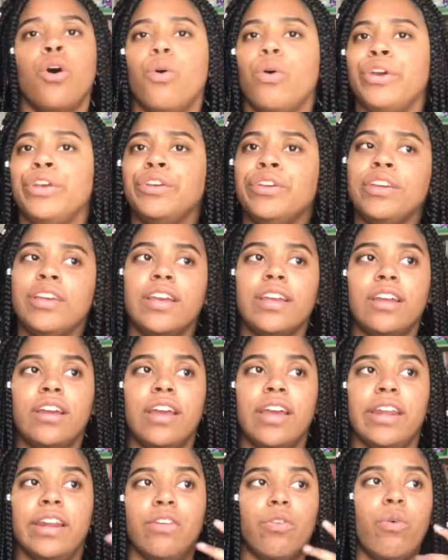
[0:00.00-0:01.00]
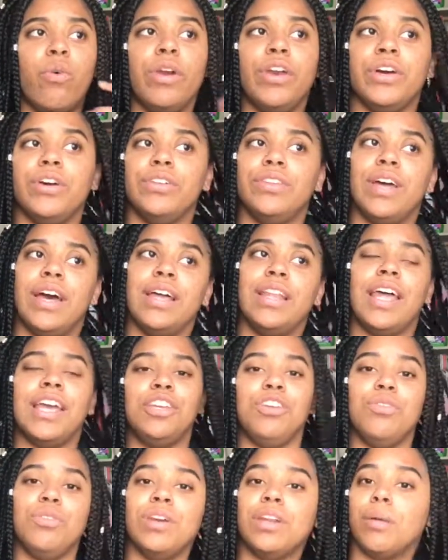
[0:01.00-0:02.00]
or you can get an oil that
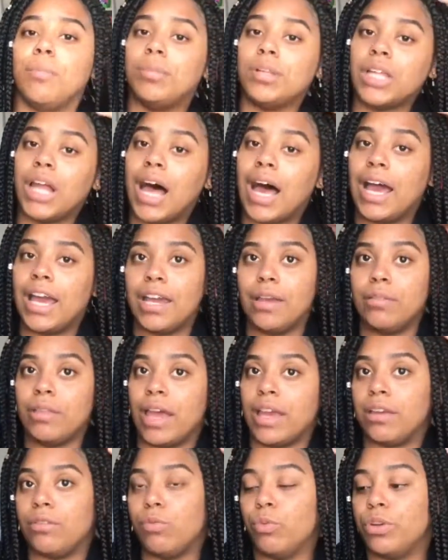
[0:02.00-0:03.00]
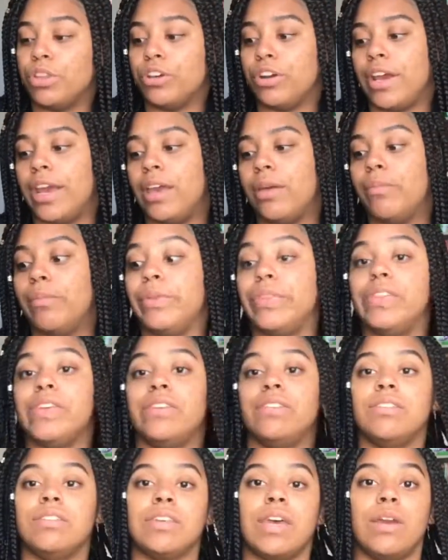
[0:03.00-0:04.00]
like you can apply like with your hand, but
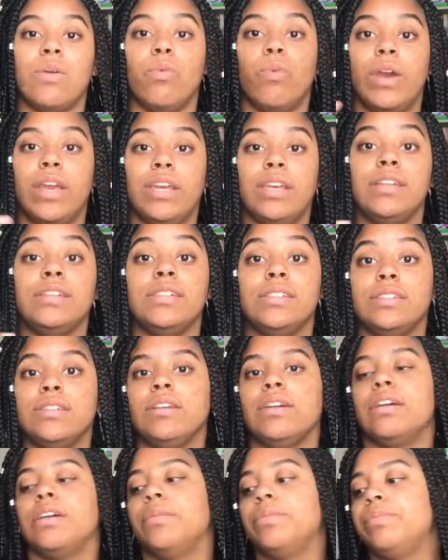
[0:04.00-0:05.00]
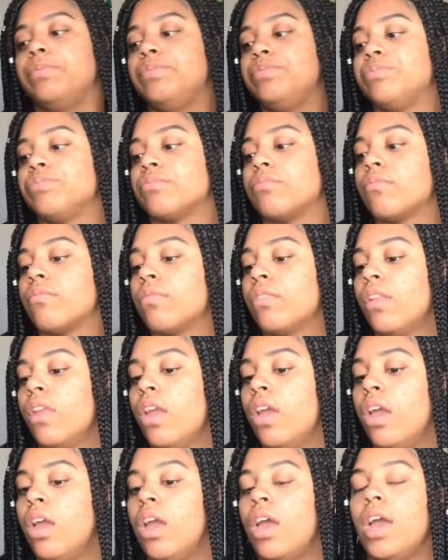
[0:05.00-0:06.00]
this is like way easier.
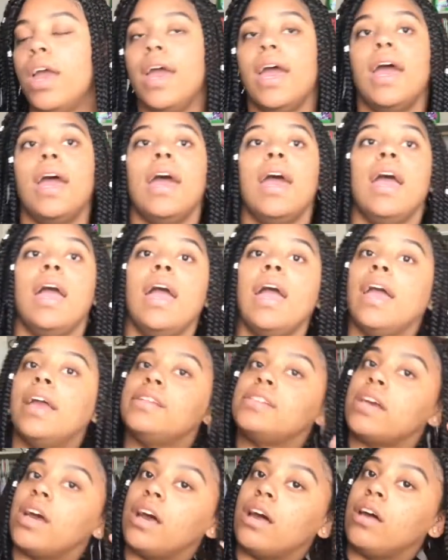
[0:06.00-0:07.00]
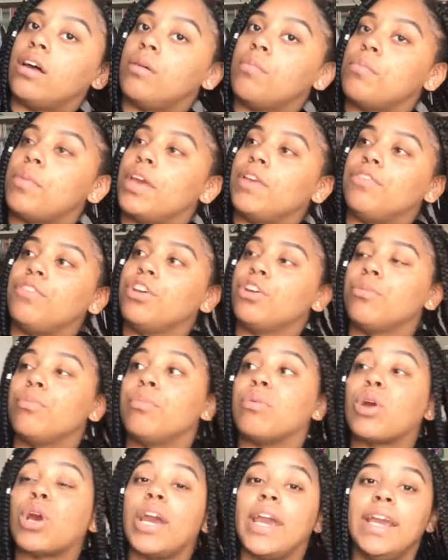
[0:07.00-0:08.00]
And if your
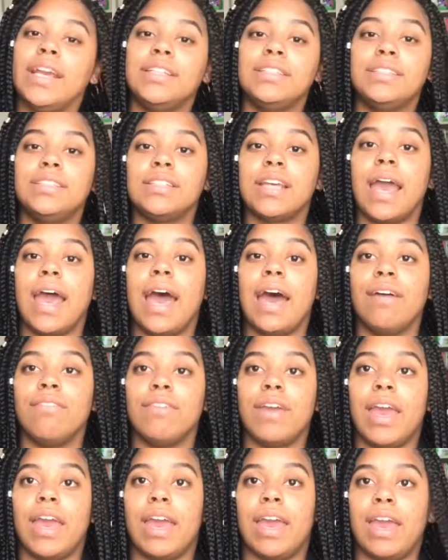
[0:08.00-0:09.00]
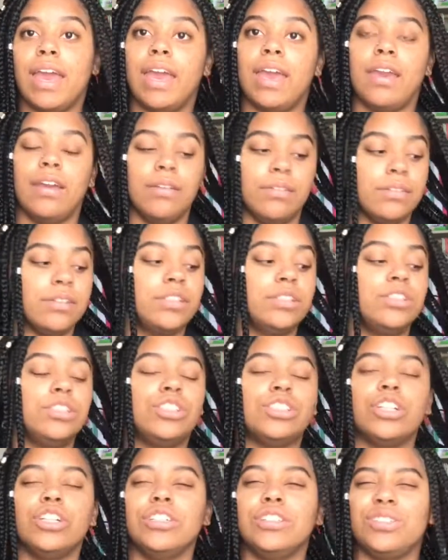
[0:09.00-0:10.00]
braids have a
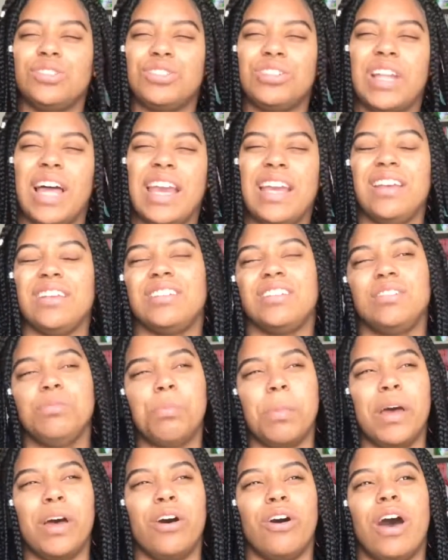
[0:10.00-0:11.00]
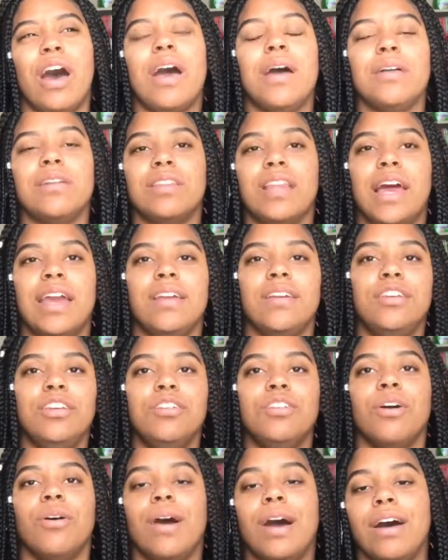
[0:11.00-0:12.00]
certain like smell, like
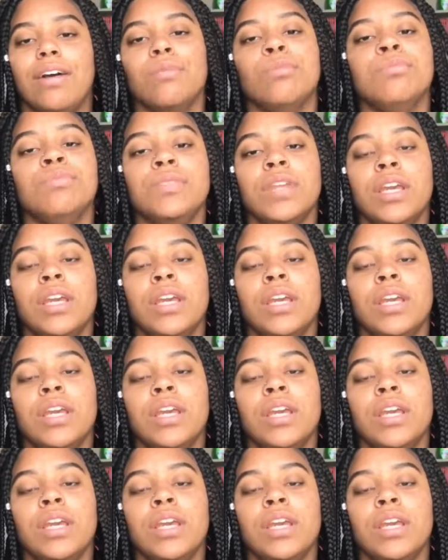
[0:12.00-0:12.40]
you know how